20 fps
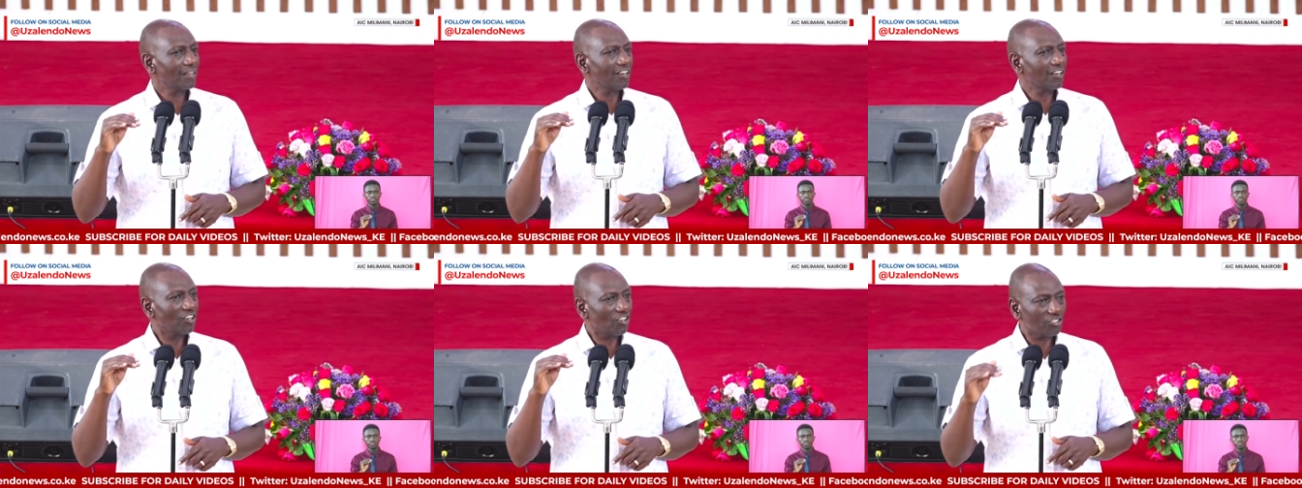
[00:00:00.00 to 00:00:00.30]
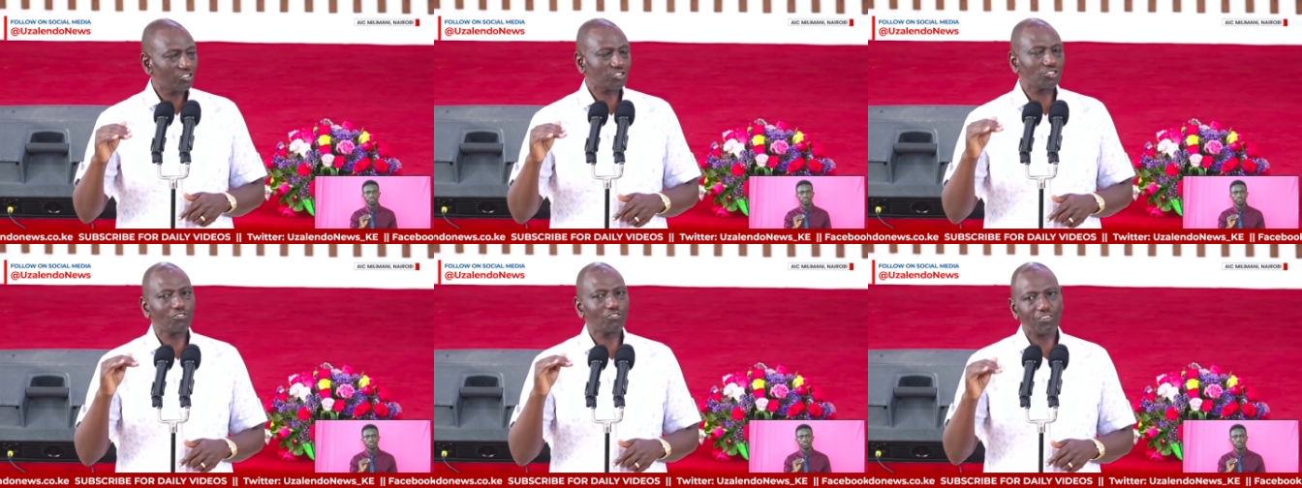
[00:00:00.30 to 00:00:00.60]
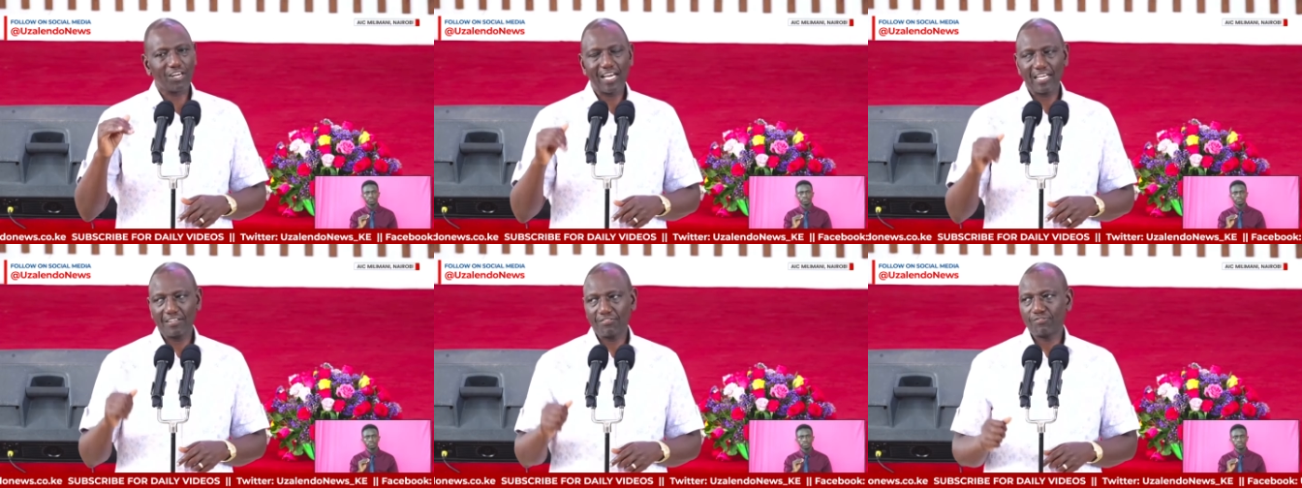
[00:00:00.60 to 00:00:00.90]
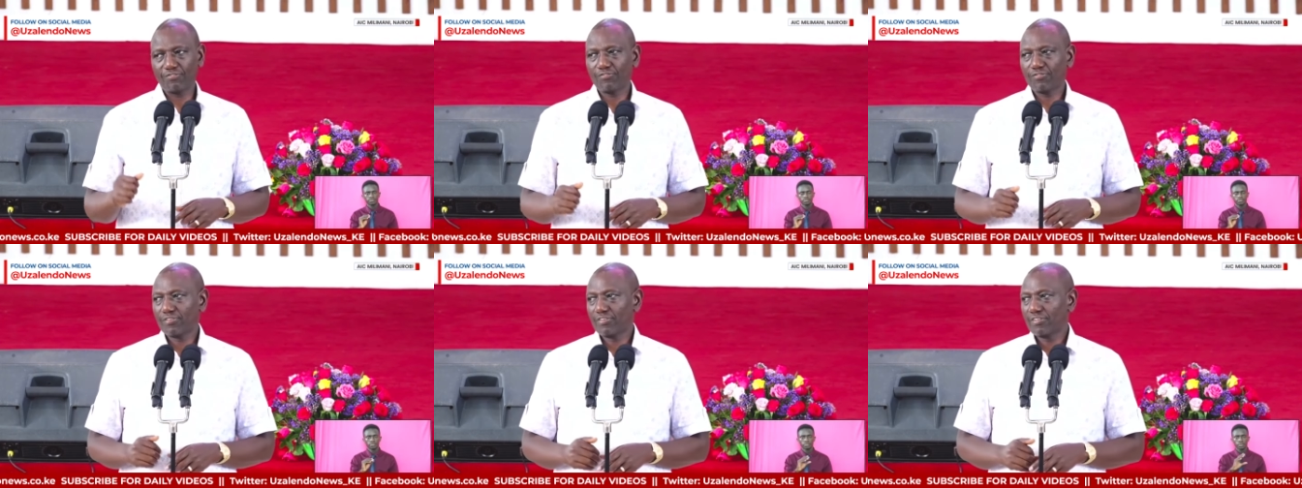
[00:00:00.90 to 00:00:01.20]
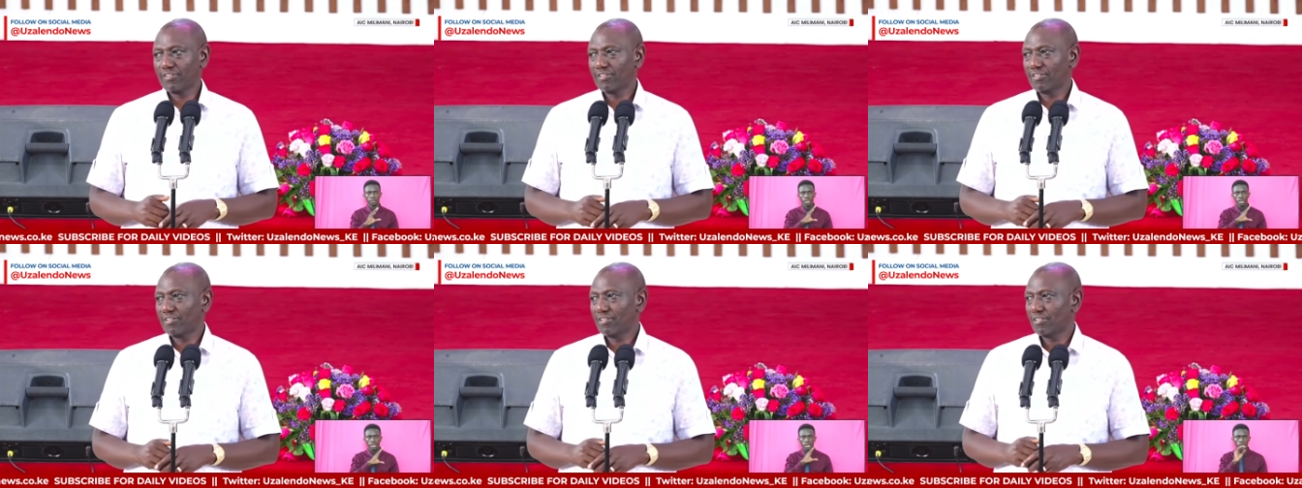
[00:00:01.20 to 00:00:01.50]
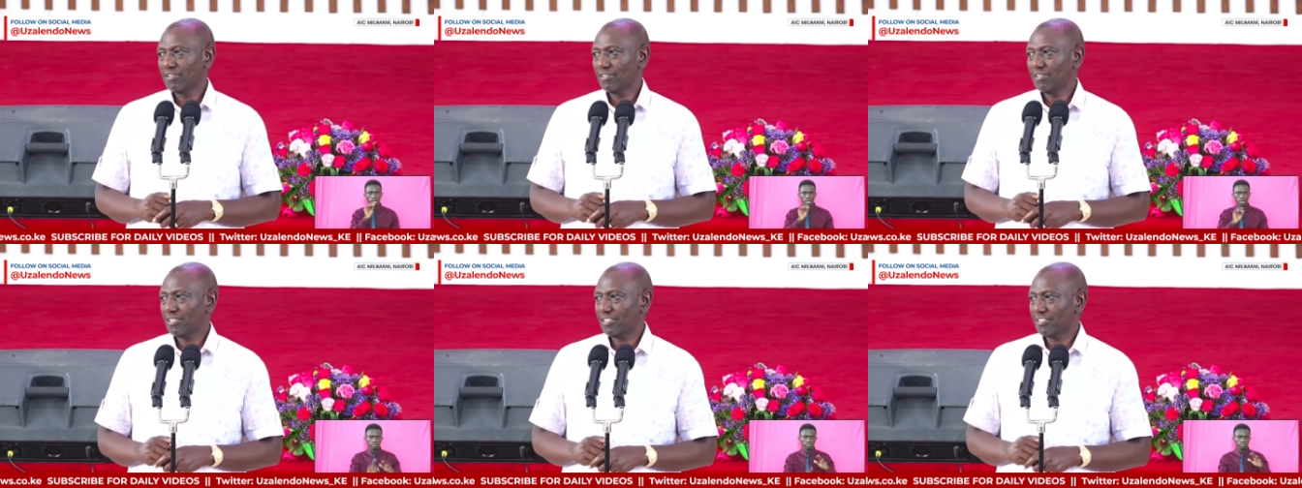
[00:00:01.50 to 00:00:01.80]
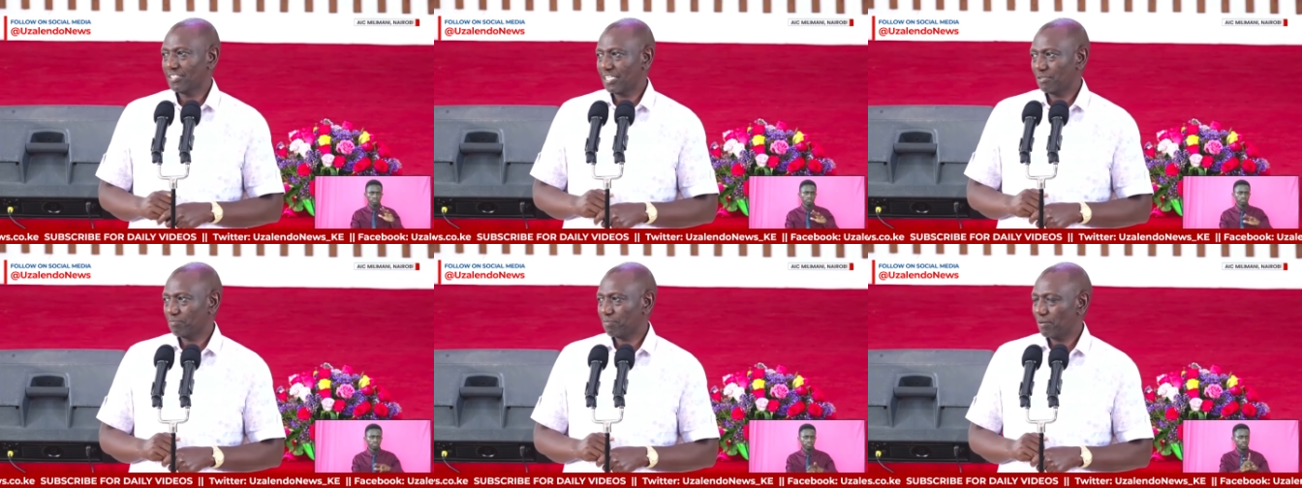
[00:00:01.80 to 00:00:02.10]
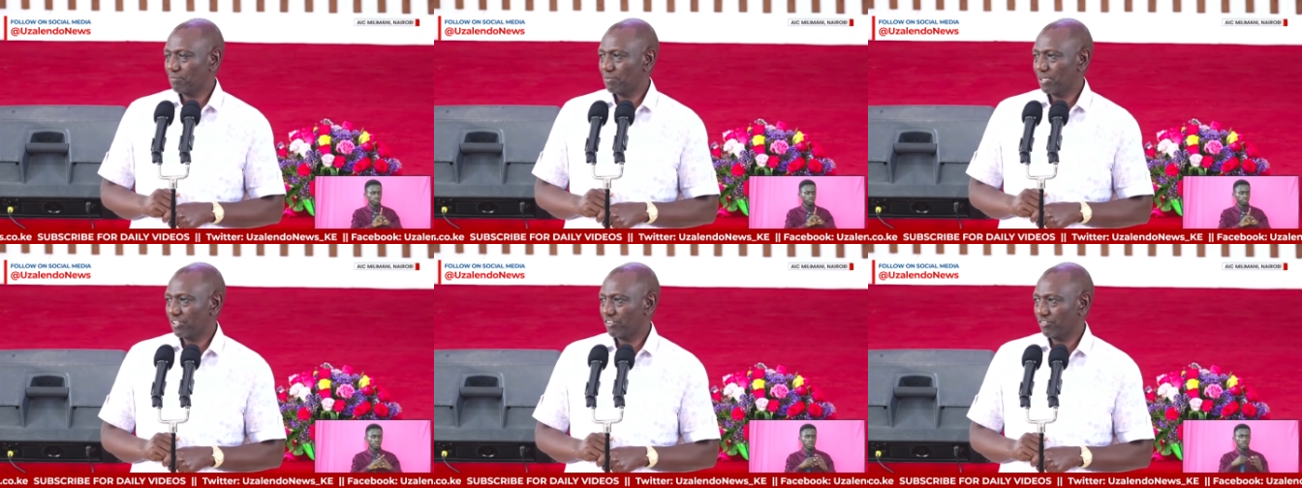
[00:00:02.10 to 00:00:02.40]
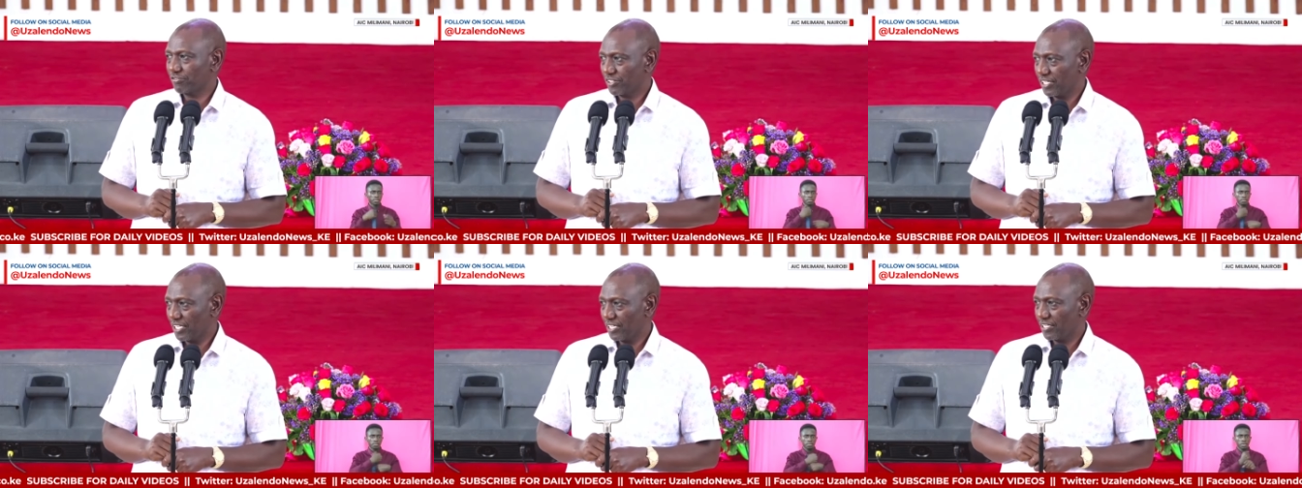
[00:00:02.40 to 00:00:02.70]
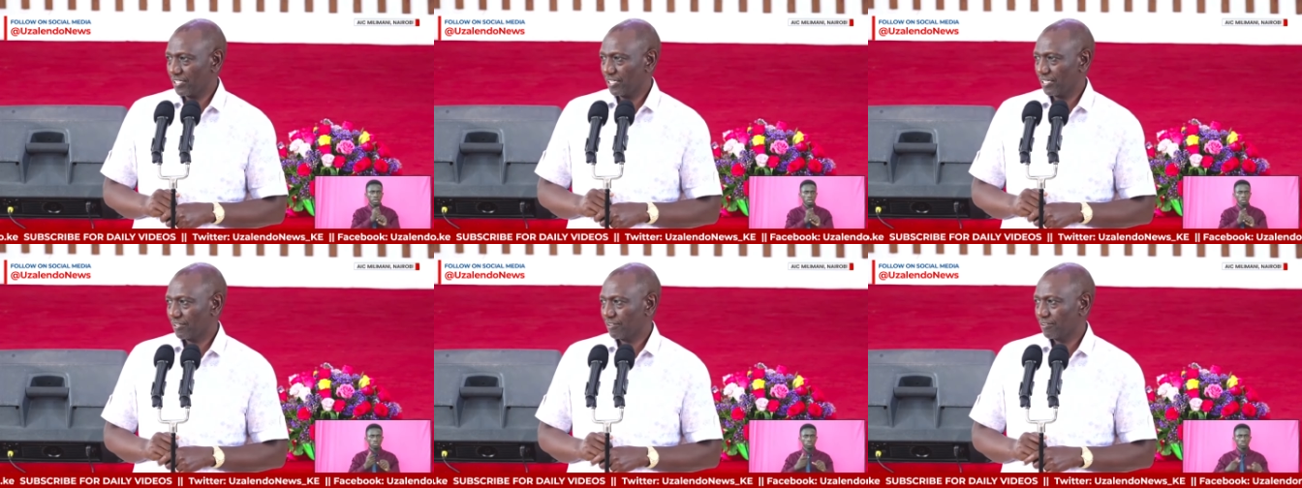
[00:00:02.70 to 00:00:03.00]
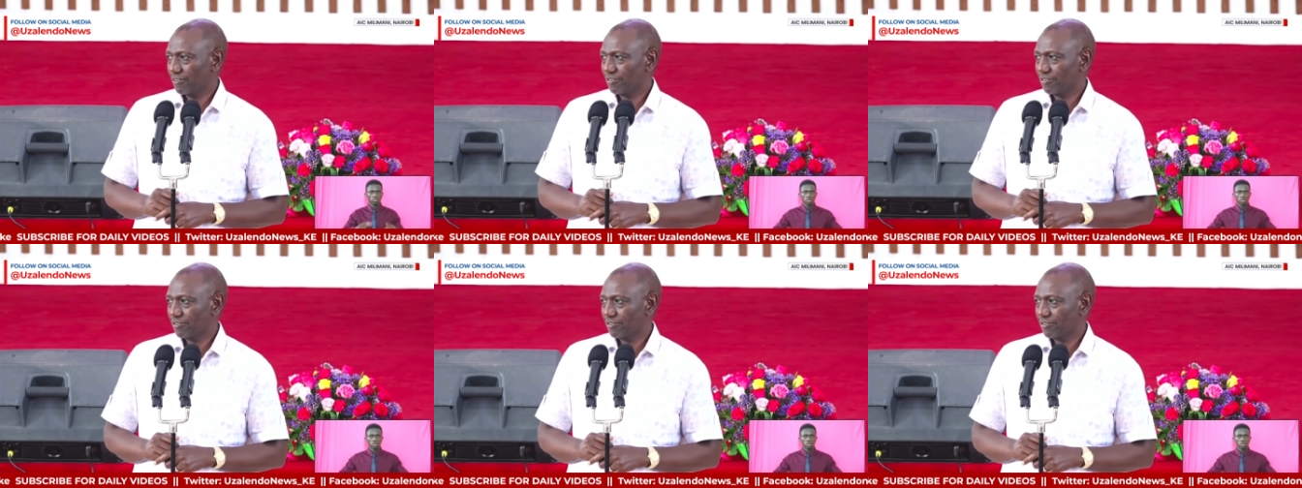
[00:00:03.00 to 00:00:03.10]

loss of life in the Republic of Kenya.